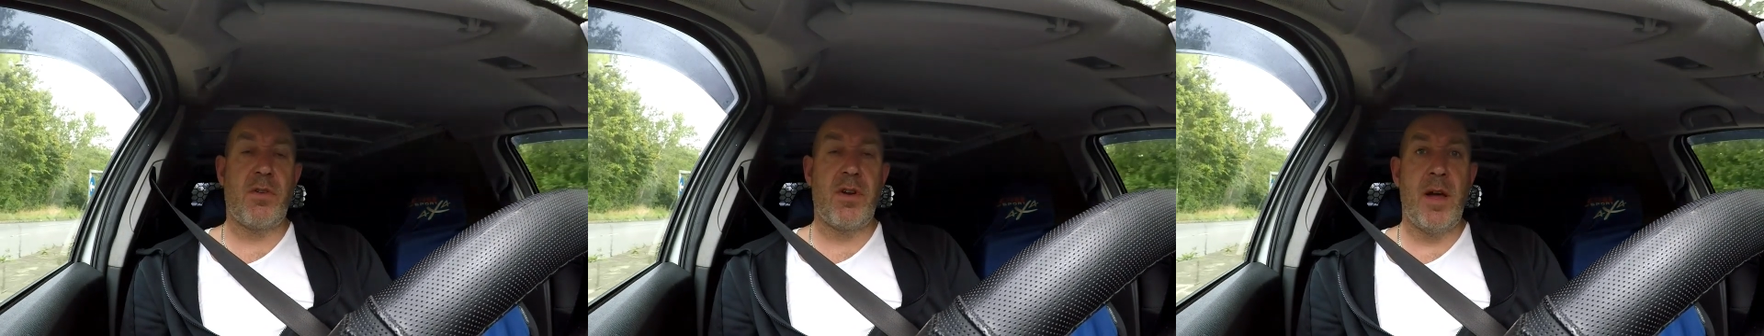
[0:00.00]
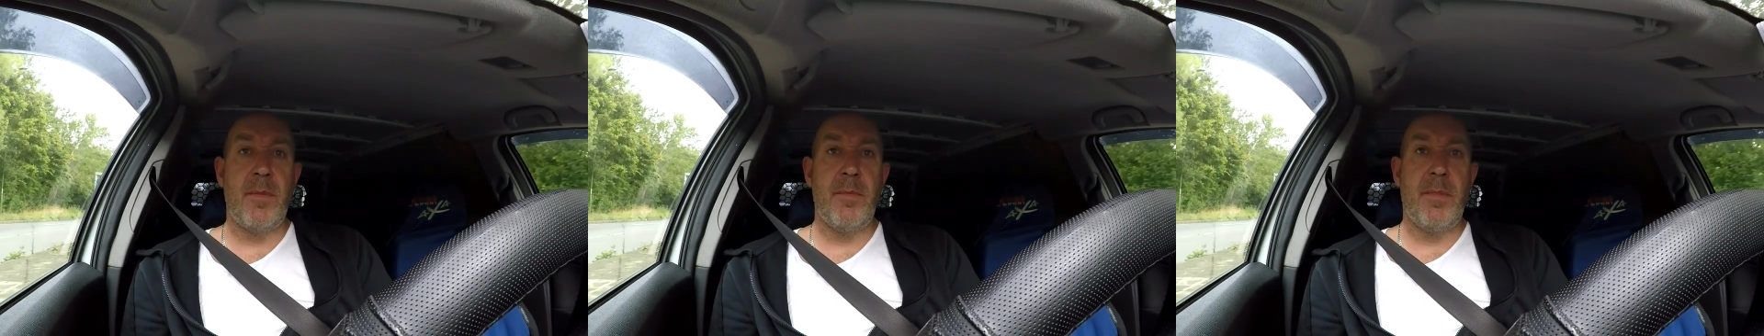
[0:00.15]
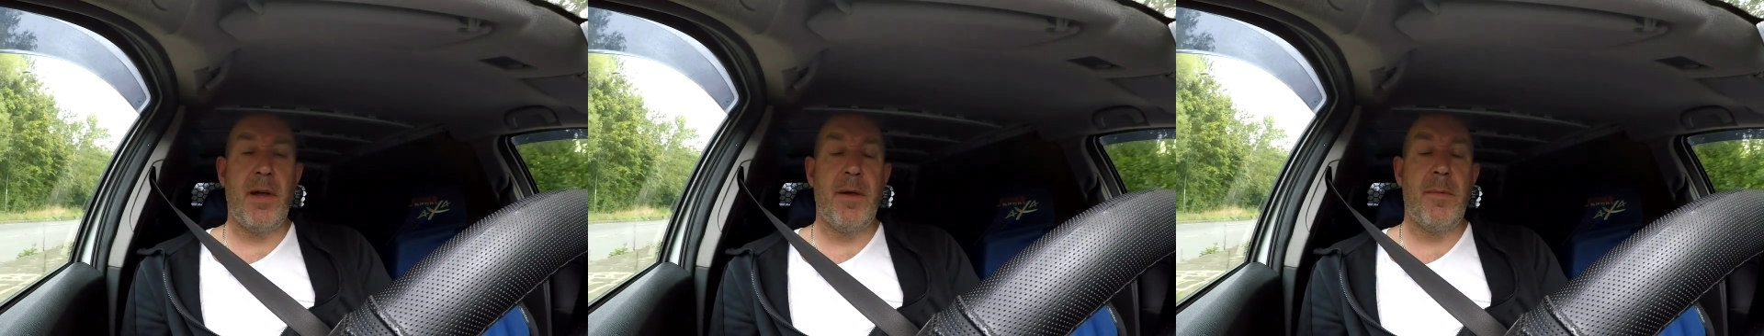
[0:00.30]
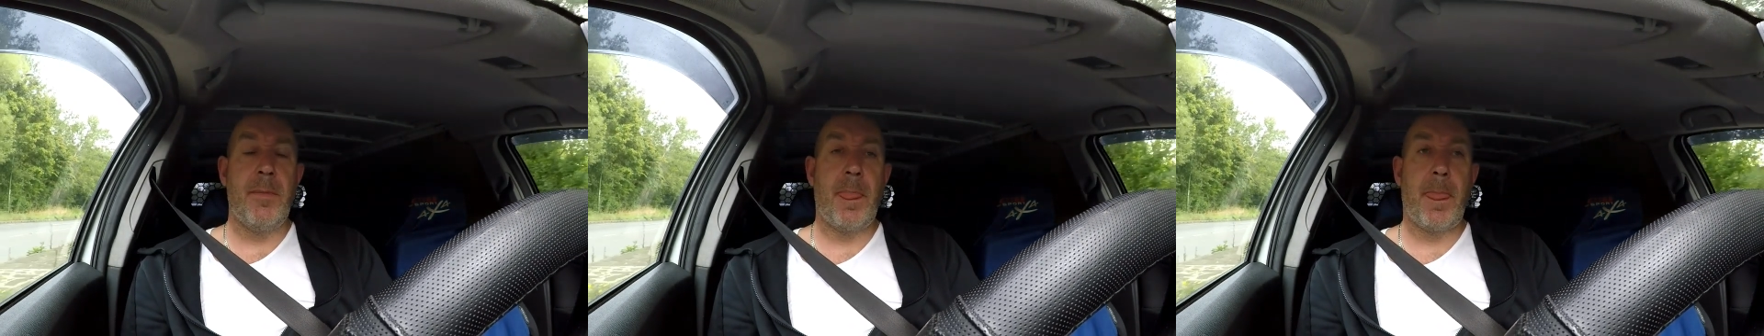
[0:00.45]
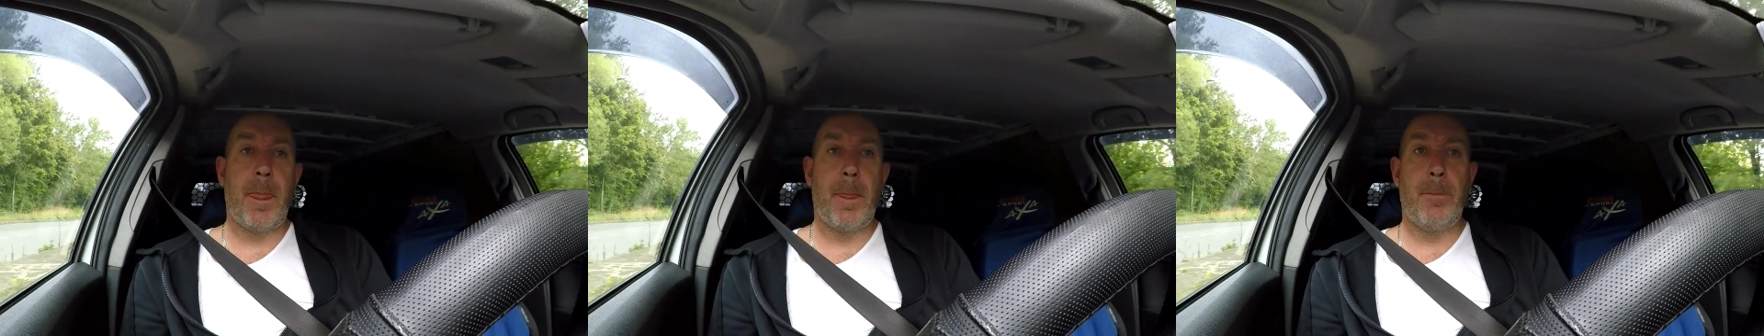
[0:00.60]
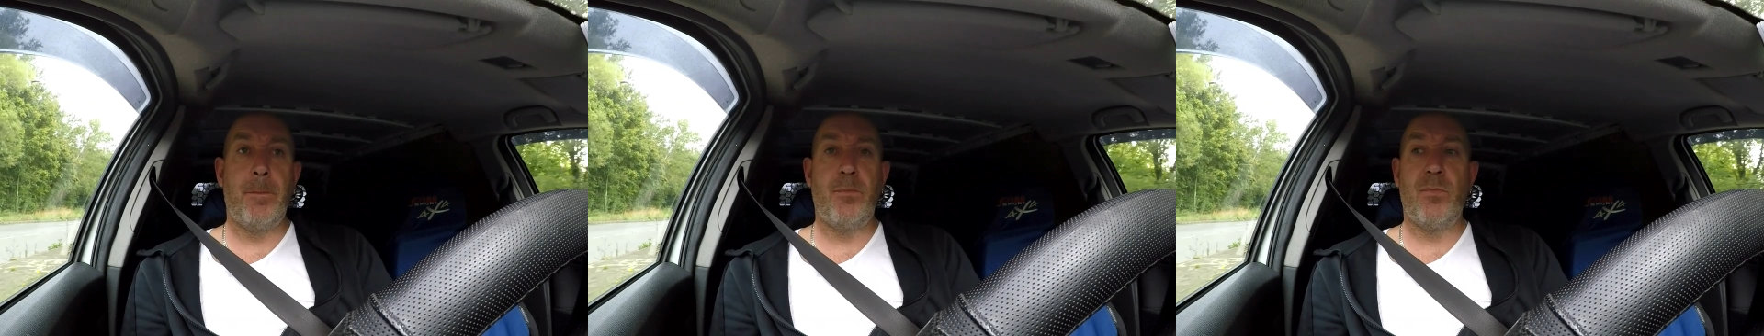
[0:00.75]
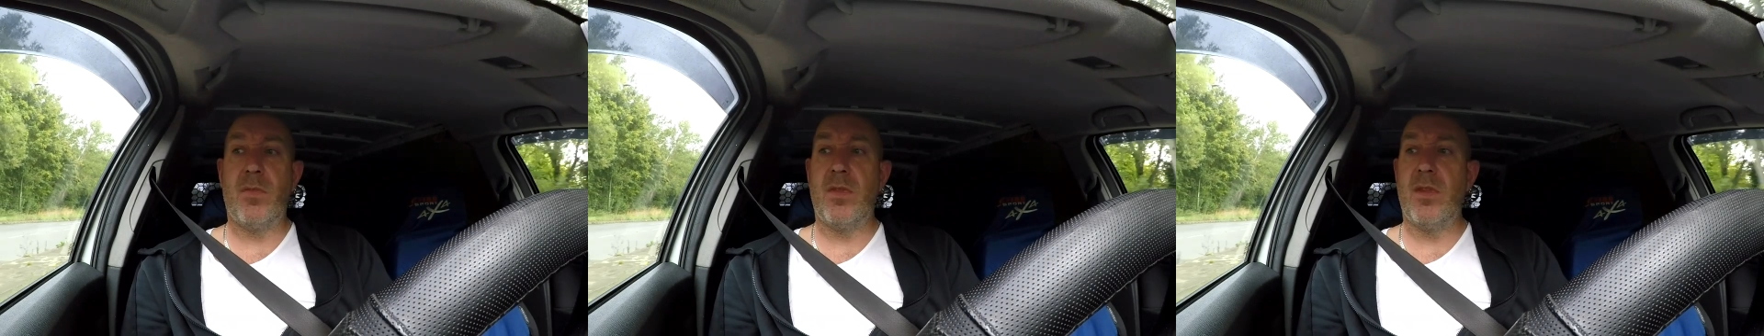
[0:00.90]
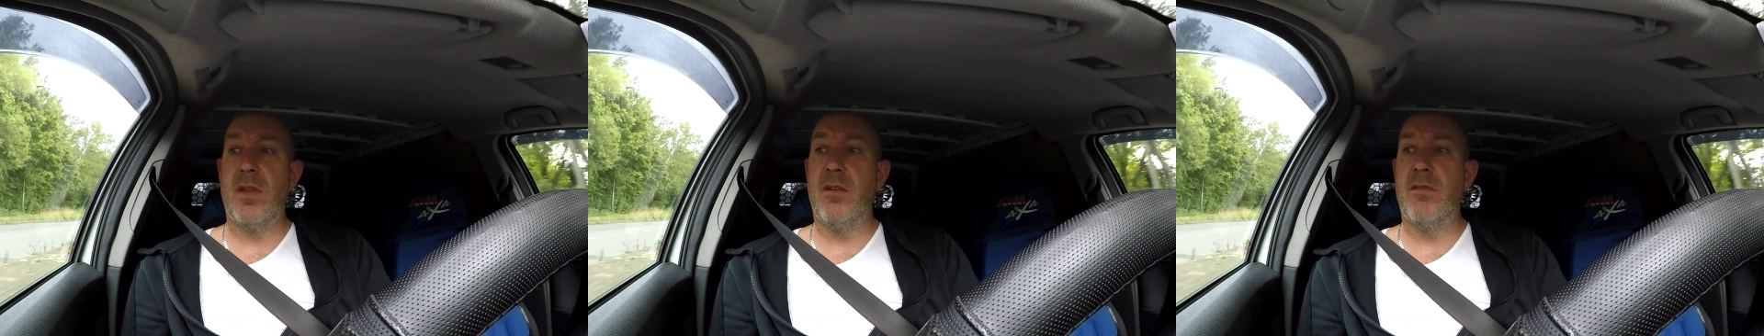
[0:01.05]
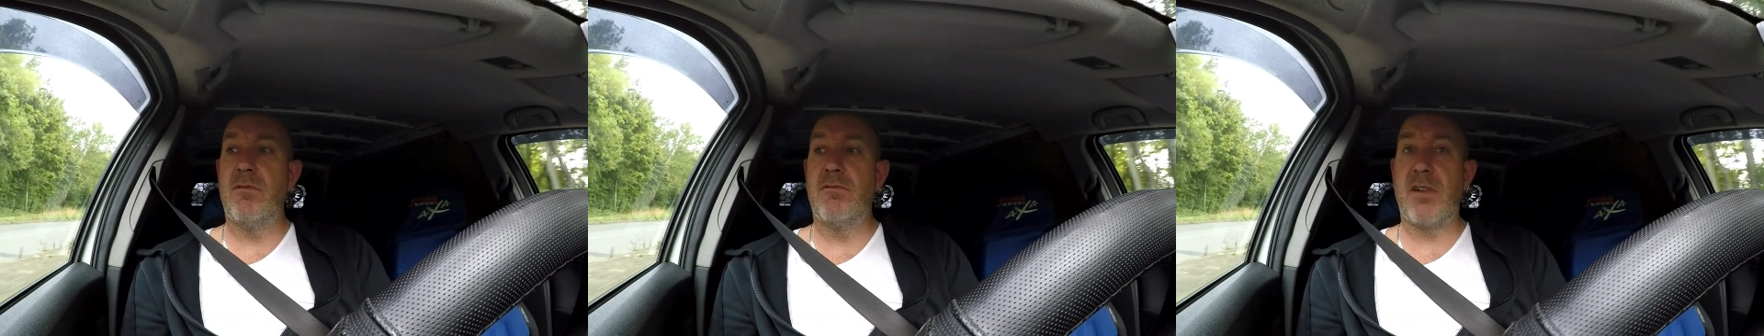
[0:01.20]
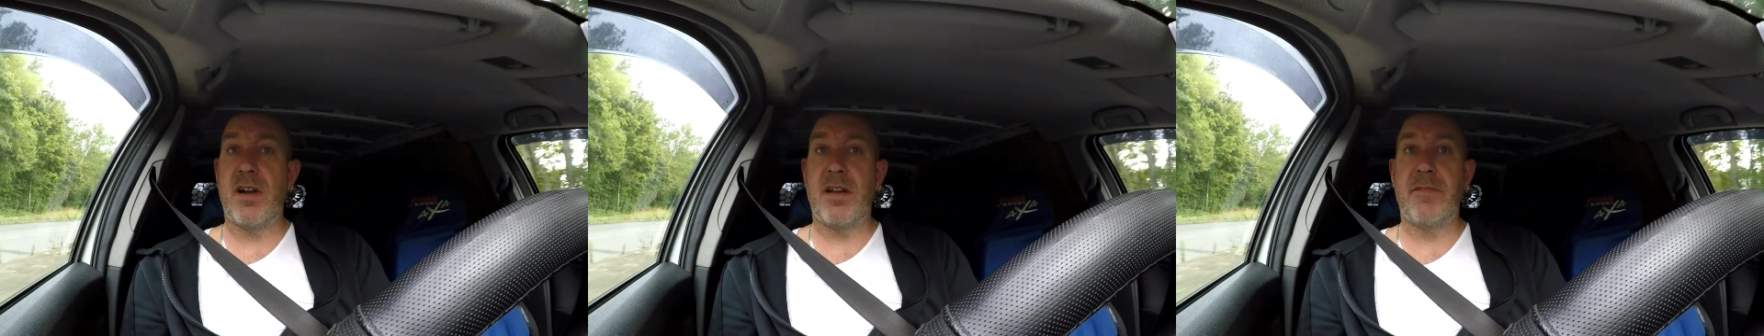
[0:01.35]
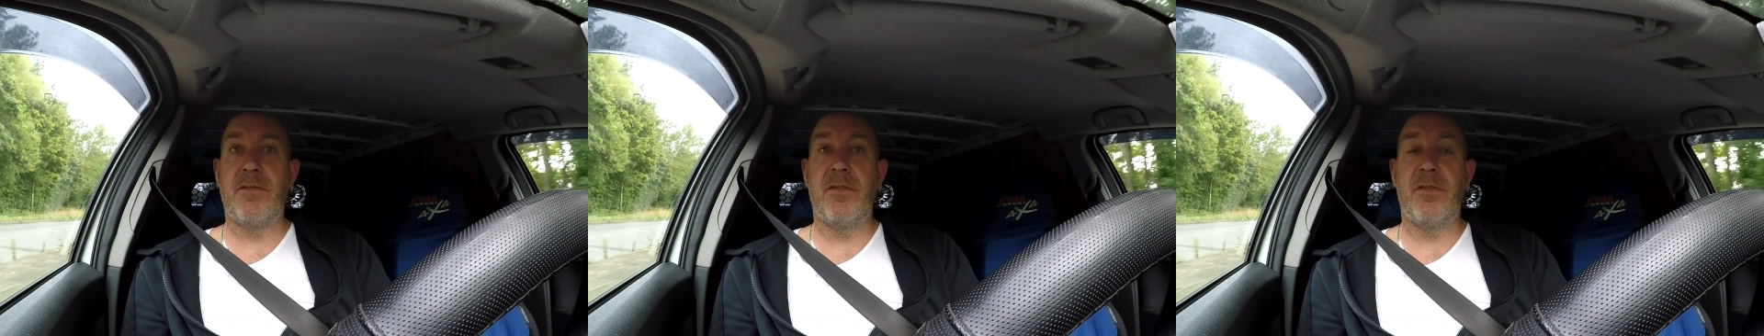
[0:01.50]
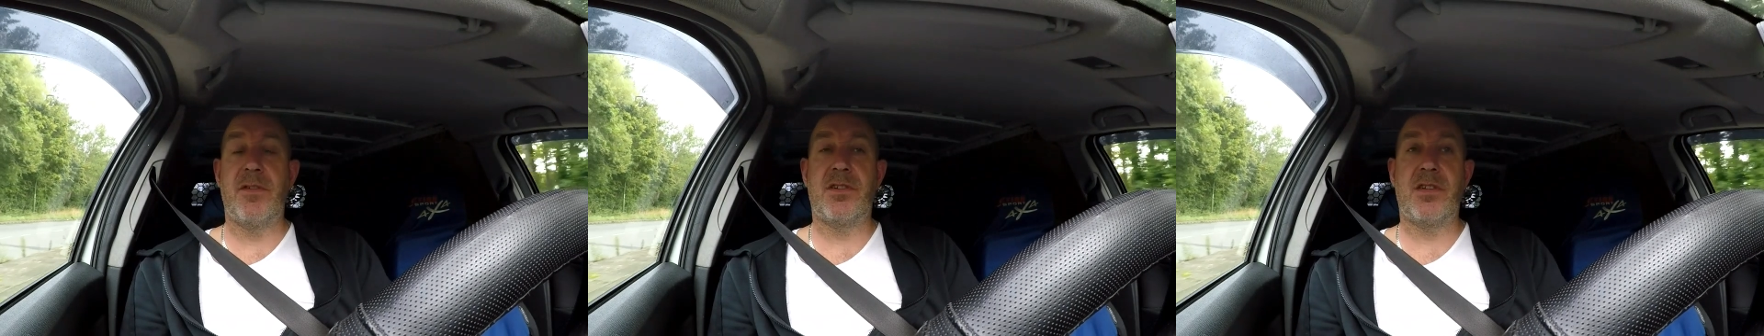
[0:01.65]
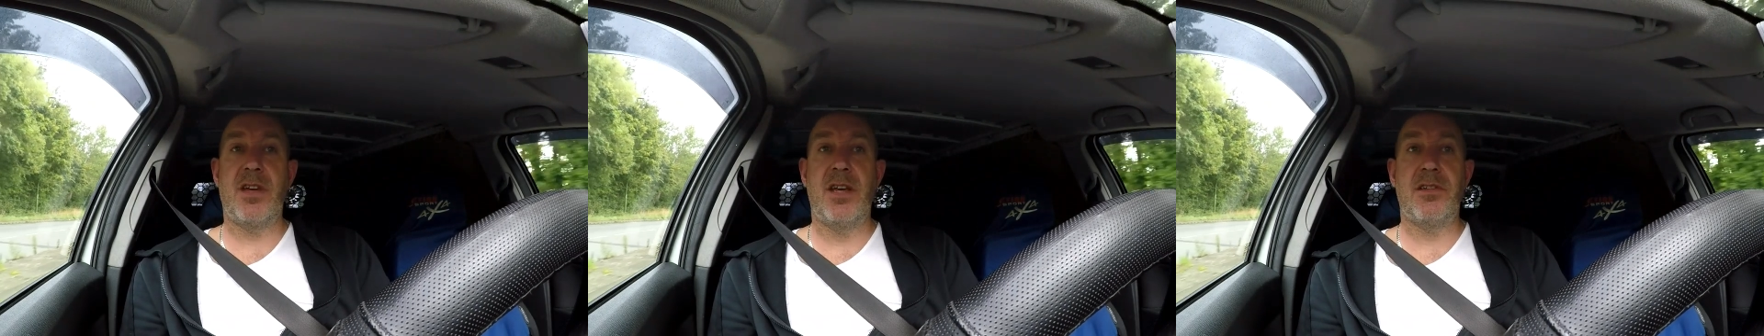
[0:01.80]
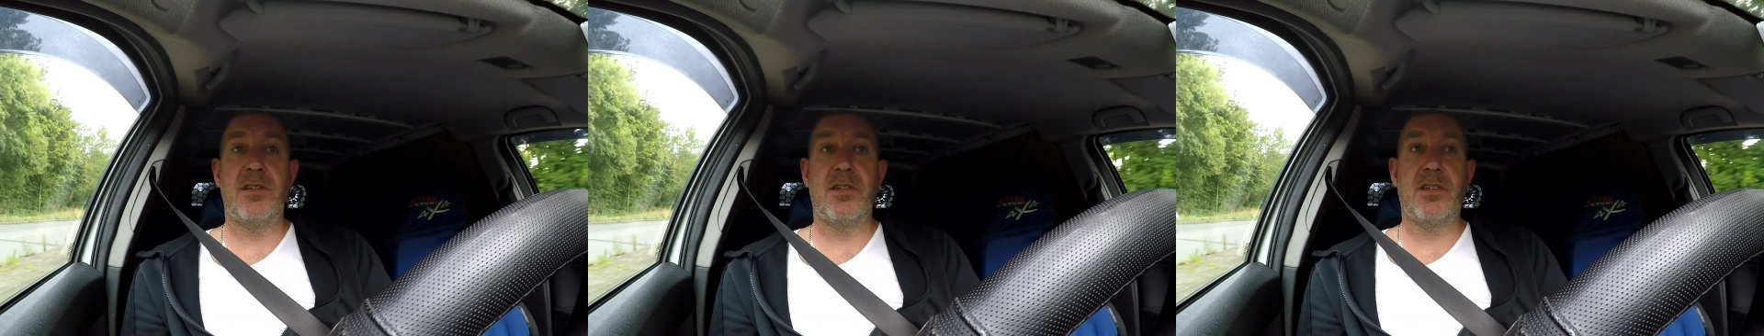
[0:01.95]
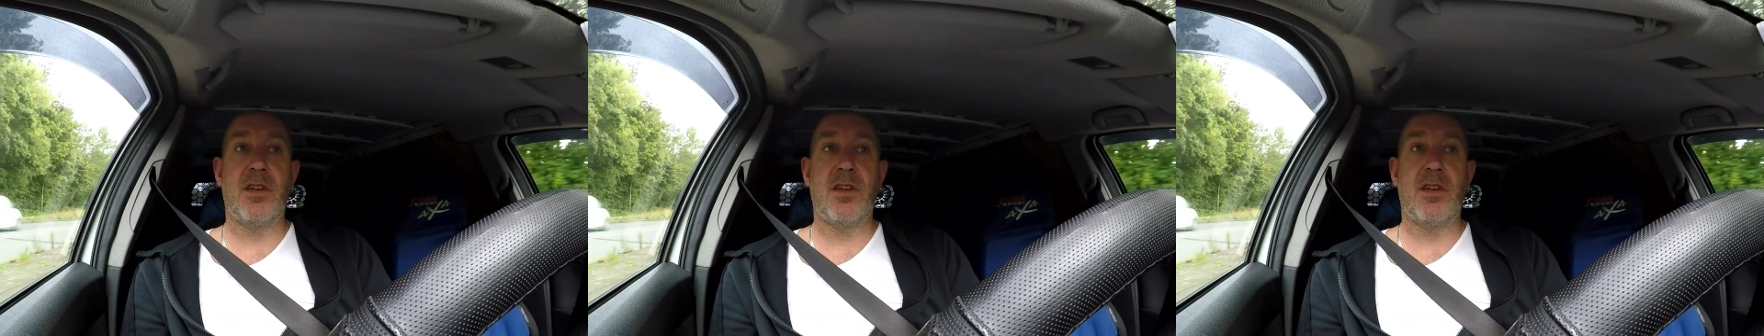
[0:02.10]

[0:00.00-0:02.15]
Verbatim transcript: number ready for the season.